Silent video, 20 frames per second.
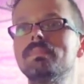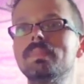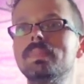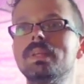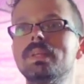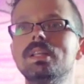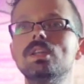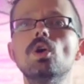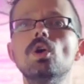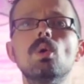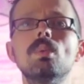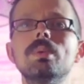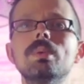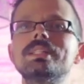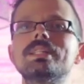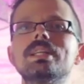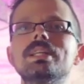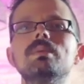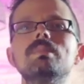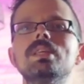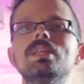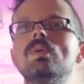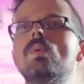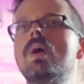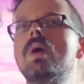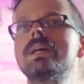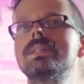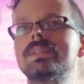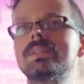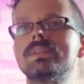nobody's going to be the
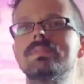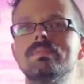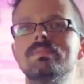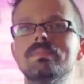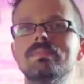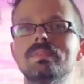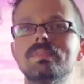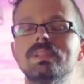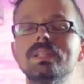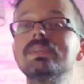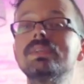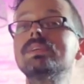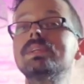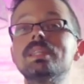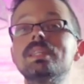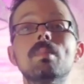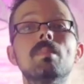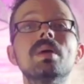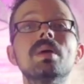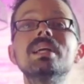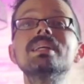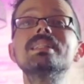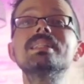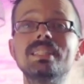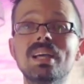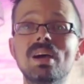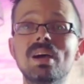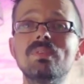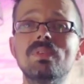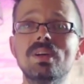wiser. Literally, the biggest
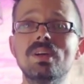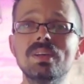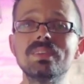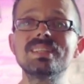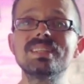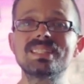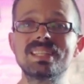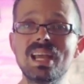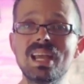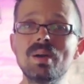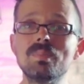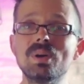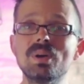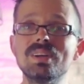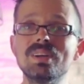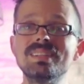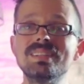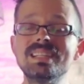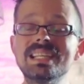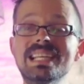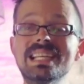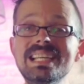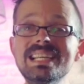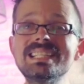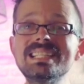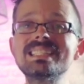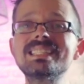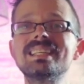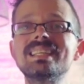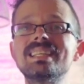downfall of this camera
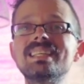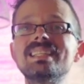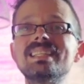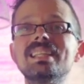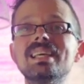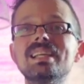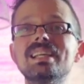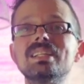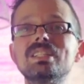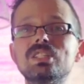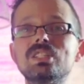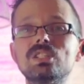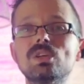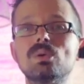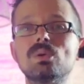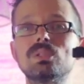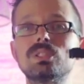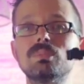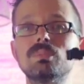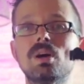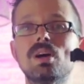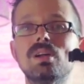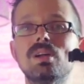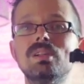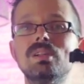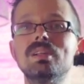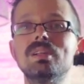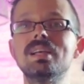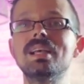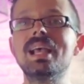is that it's so
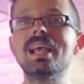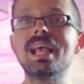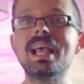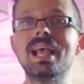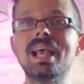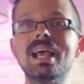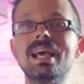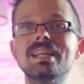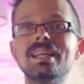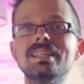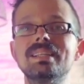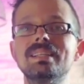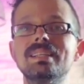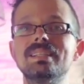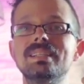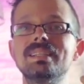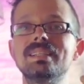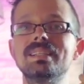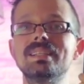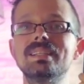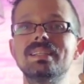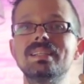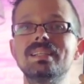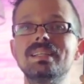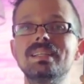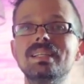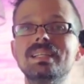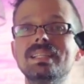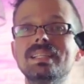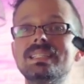small and
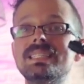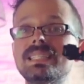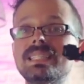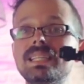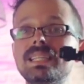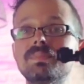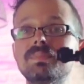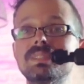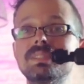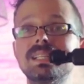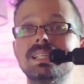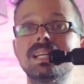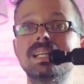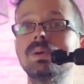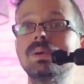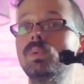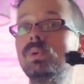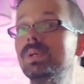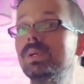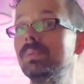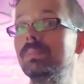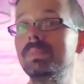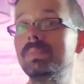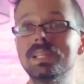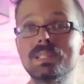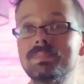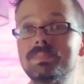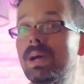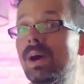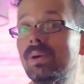it seems like it wouldn't be
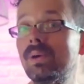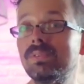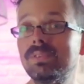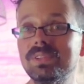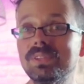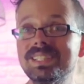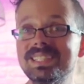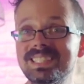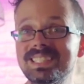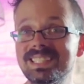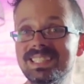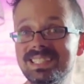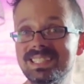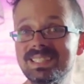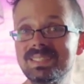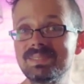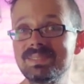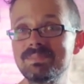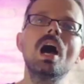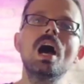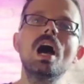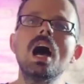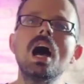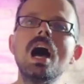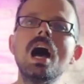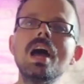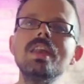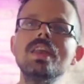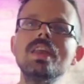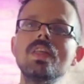as powerful as it is.
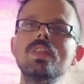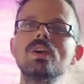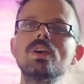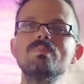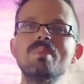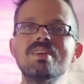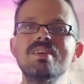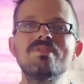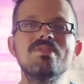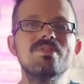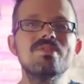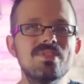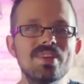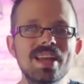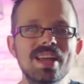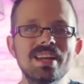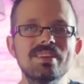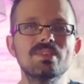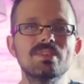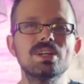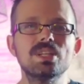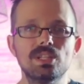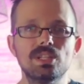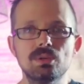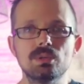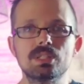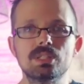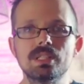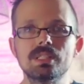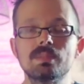Another of my favorite
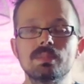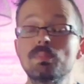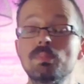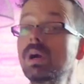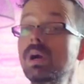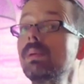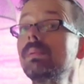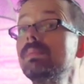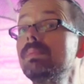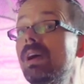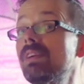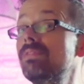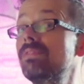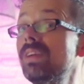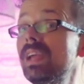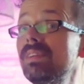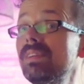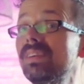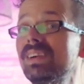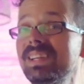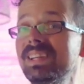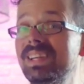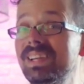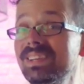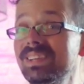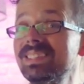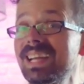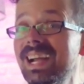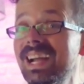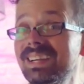uses, probably my favorite
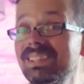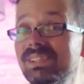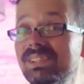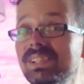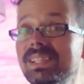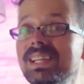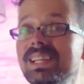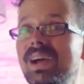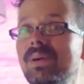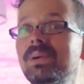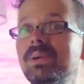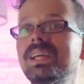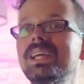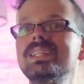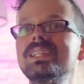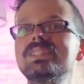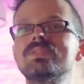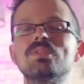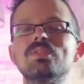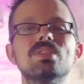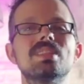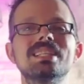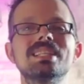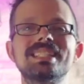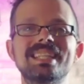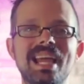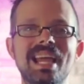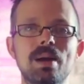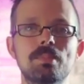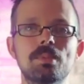use actually nowadays for this
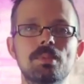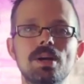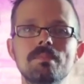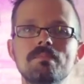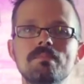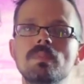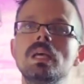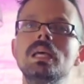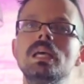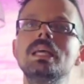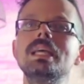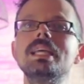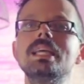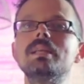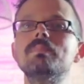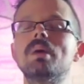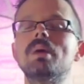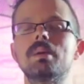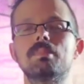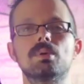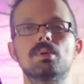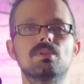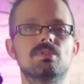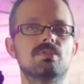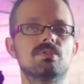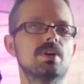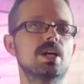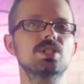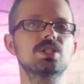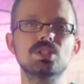camera in my
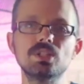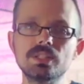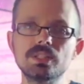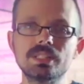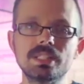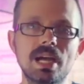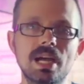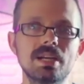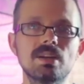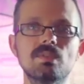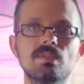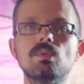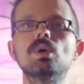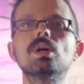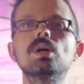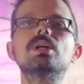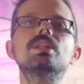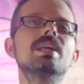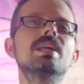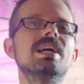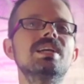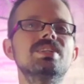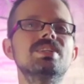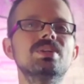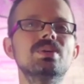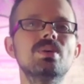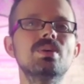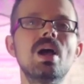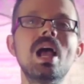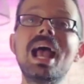professional side of work that I
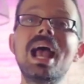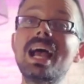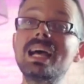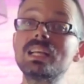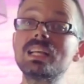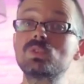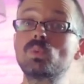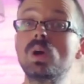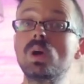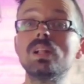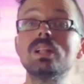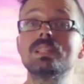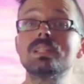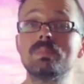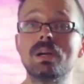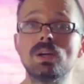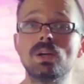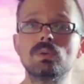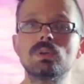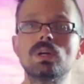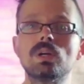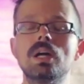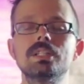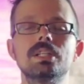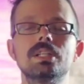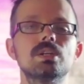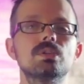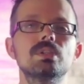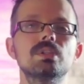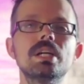do, as well as my own
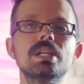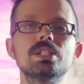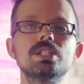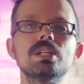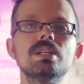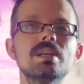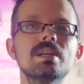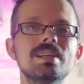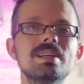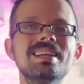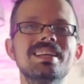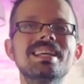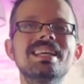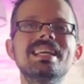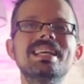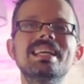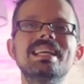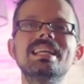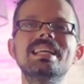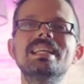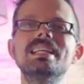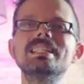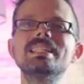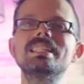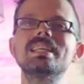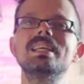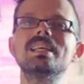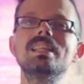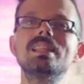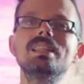content creation,
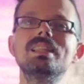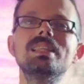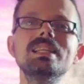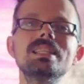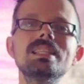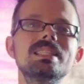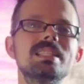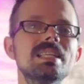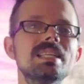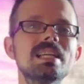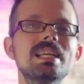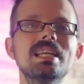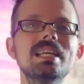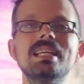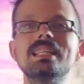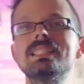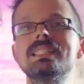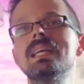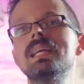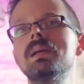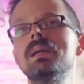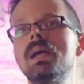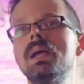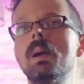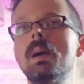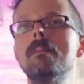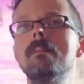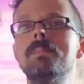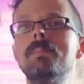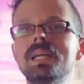is this thing is a
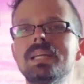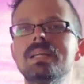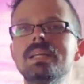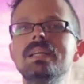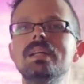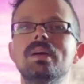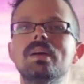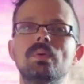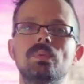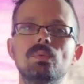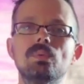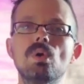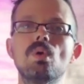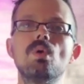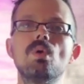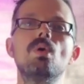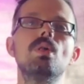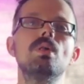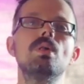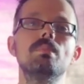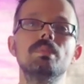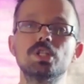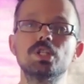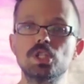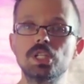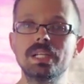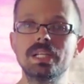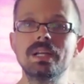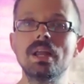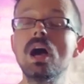B-roll
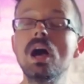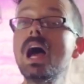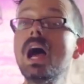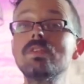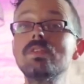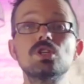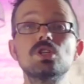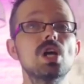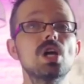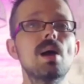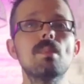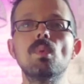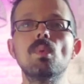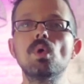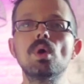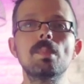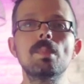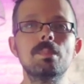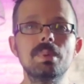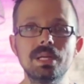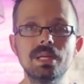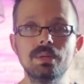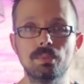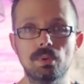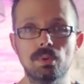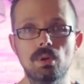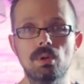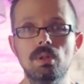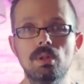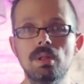machine. I've shot more B-roll